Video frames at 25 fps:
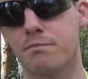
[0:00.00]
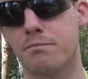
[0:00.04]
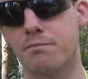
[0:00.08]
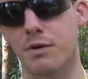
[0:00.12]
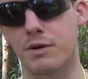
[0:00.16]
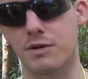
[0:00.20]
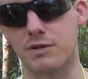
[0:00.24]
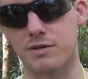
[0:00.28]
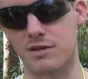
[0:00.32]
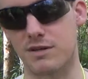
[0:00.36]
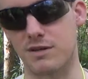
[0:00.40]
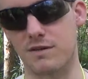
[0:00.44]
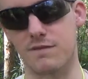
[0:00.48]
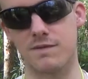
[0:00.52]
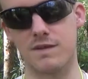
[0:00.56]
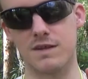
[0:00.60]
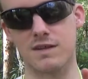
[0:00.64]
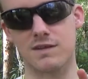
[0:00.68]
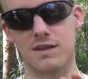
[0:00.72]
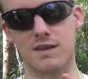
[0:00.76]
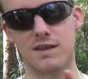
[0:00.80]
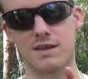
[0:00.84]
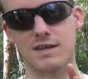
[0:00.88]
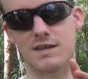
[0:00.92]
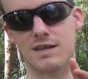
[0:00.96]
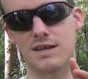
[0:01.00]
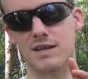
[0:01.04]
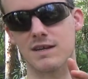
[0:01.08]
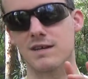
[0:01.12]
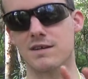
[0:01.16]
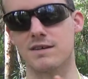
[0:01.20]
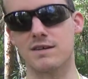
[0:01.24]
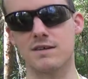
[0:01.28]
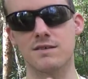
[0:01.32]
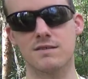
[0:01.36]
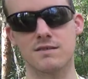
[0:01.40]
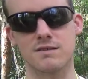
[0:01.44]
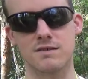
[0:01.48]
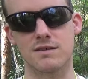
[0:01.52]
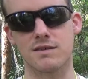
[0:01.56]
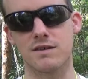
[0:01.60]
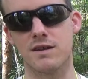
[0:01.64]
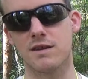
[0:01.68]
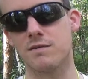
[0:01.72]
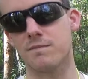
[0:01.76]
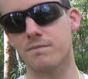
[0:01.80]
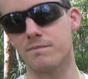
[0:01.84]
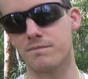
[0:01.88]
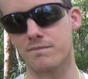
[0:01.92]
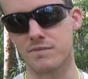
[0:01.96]
parts of this, like, uh, you
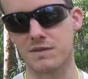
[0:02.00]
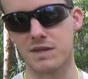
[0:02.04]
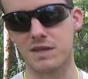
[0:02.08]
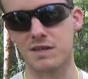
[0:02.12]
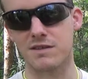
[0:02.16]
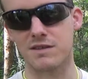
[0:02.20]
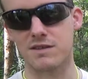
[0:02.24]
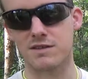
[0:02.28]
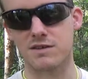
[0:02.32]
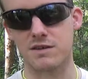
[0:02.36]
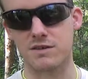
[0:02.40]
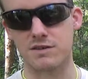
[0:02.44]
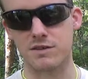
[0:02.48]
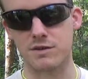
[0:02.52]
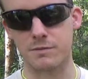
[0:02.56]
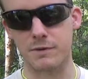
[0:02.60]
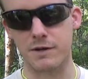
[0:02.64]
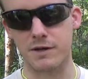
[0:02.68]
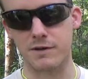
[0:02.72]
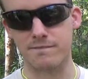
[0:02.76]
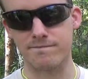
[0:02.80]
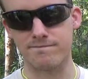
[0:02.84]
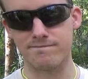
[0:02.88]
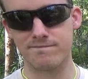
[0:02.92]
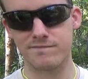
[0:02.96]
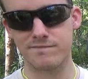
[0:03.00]
know, getting this on your belt.